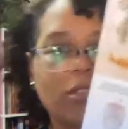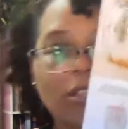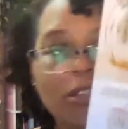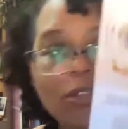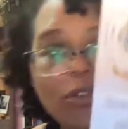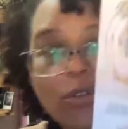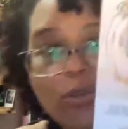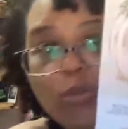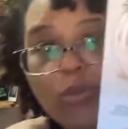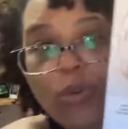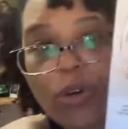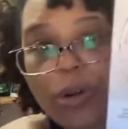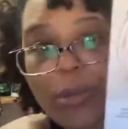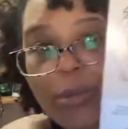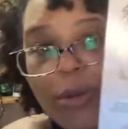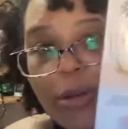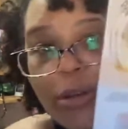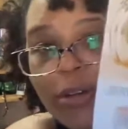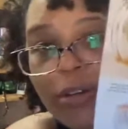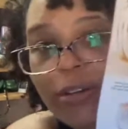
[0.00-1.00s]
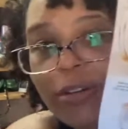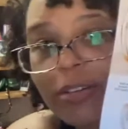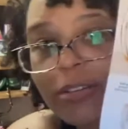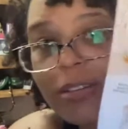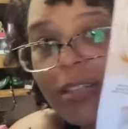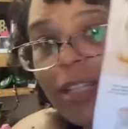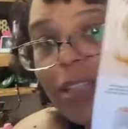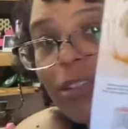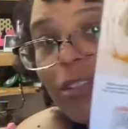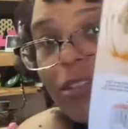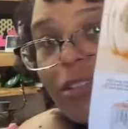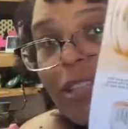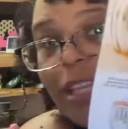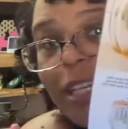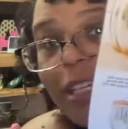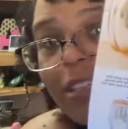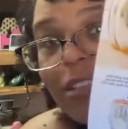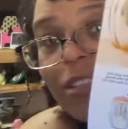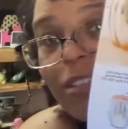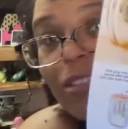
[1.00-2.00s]
the new warmer that looks
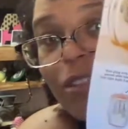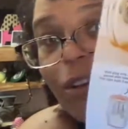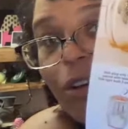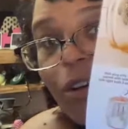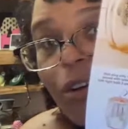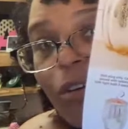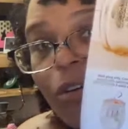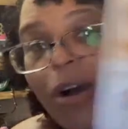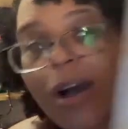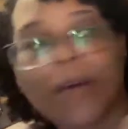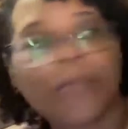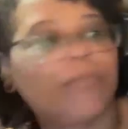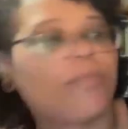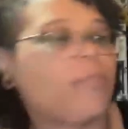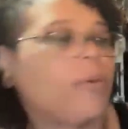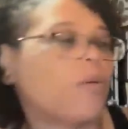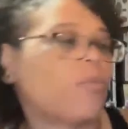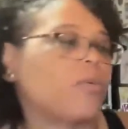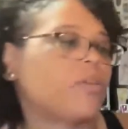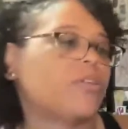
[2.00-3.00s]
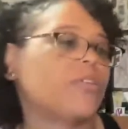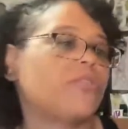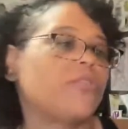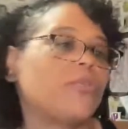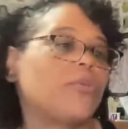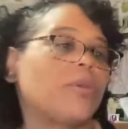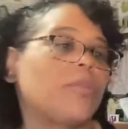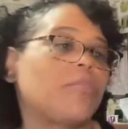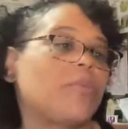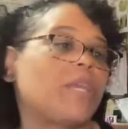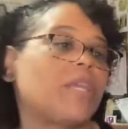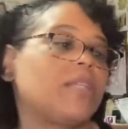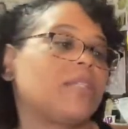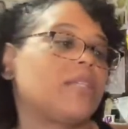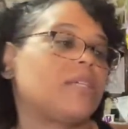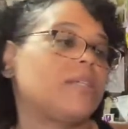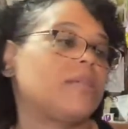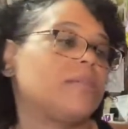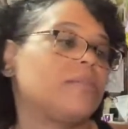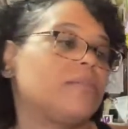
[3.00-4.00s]
like a skull. I, I wonder if you can
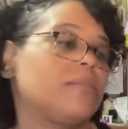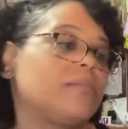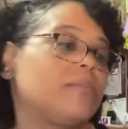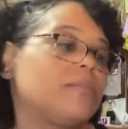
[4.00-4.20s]
paint it